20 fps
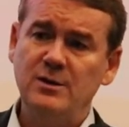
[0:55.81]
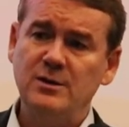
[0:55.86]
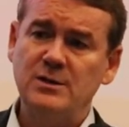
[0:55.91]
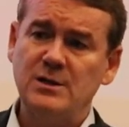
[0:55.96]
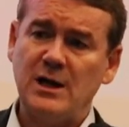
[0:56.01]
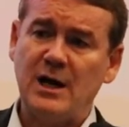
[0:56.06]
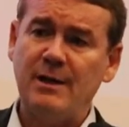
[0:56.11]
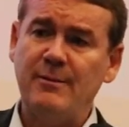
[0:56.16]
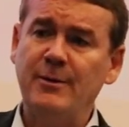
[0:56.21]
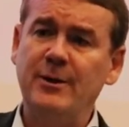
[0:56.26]

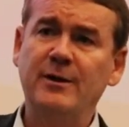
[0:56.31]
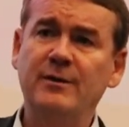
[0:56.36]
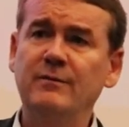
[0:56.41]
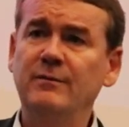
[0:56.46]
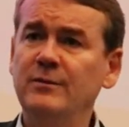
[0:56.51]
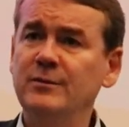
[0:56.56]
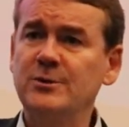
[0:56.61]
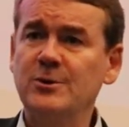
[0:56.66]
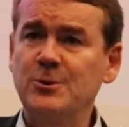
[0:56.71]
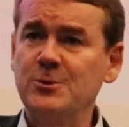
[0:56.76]

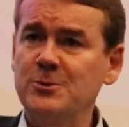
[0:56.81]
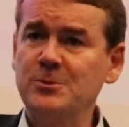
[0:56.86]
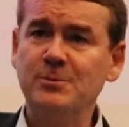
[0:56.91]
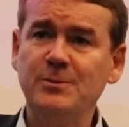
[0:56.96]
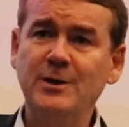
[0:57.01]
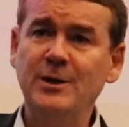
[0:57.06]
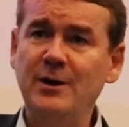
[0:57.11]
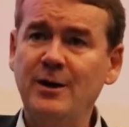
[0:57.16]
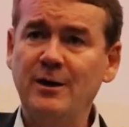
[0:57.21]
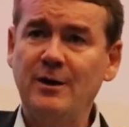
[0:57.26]
dominant social
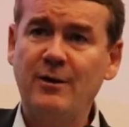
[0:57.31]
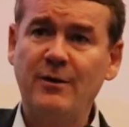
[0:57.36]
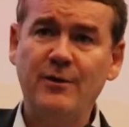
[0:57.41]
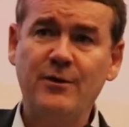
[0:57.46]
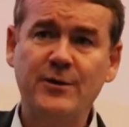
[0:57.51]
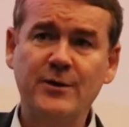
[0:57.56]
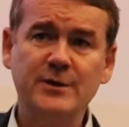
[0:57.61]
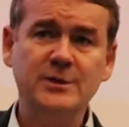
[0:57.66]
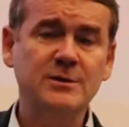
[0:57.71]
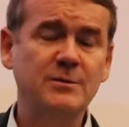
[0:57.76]
media and other
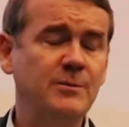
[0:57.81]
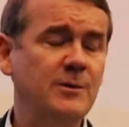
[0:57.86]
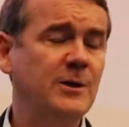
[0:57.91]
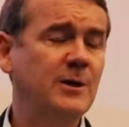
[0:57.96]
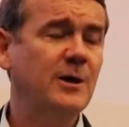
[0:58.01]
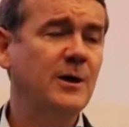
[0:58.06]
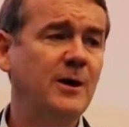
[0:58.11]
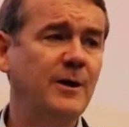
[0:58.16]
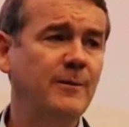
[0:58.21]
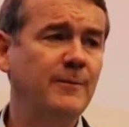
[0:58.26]
things have
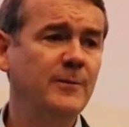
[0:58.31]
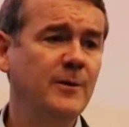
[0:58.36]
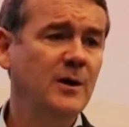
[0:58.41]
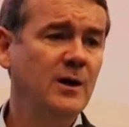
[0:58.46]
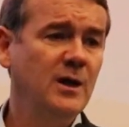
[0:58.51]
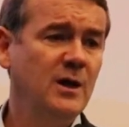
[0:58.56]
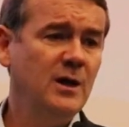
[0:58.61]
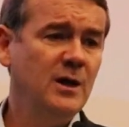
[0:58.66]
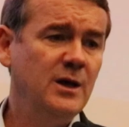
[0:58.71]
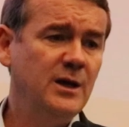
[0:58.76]
become,